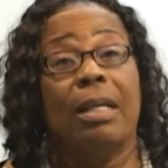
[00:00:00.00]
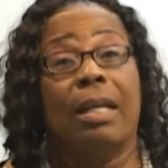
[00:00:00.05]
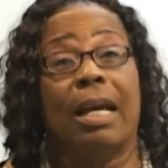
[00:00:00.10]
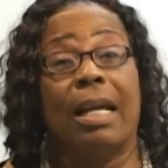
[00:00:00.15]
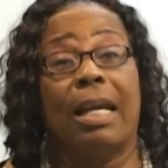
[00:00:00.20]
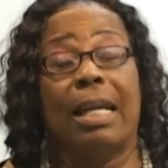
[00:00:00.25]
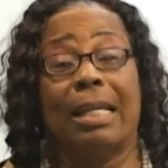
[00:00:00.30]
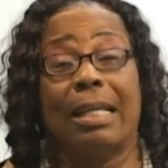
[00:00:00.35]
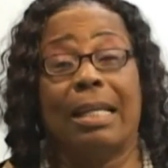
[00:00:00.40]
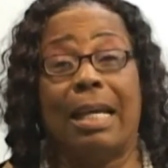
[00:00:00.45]

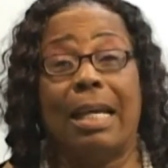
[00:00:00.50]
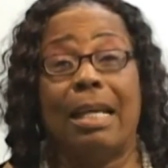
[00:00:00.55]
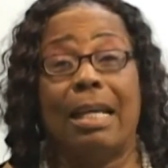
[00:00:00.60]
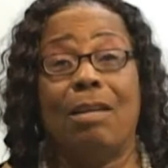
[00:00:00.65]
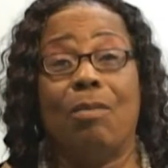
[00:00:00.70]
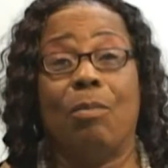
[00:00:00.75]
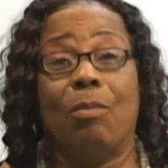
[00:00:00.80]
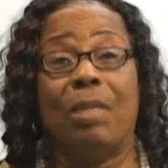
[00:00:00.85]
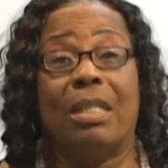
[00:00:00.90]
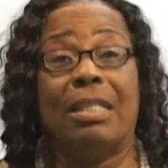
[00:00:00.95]
And
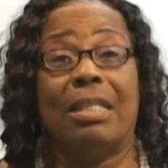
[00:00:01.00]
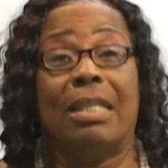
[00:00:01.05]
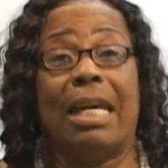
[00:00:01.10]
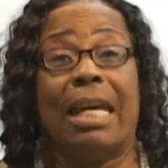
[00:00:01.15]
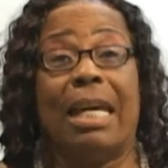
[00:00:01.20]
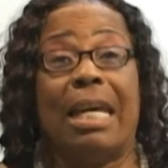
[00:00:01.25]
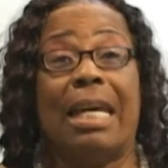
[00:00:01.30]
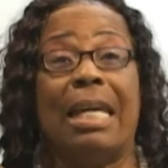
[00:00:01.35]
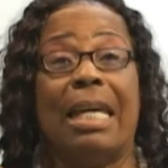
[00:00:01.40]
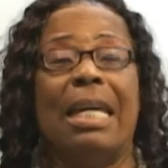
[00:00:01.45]
again, we
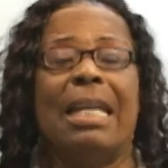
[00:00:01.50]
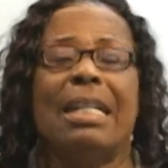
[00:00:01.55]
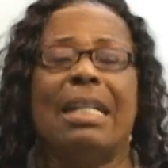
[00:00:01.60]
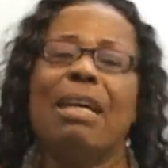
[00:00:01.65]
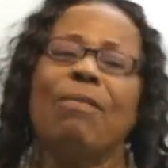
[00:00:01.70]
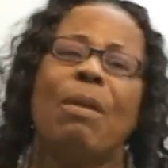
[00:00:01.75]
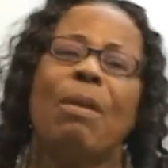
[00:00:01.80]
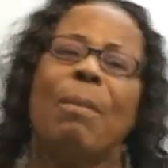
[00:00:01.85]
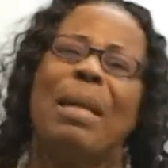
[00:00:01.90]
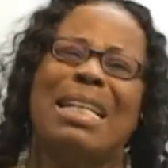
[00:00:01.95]
say,
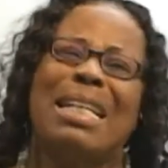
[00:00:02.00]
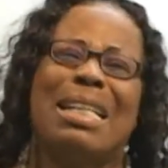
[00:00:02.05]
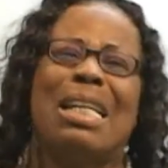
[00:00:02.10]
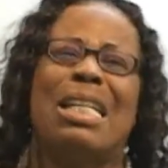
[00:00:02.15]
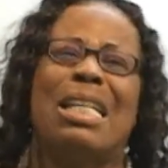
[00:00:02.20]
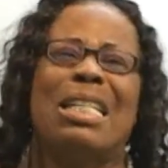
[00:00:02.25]
give them little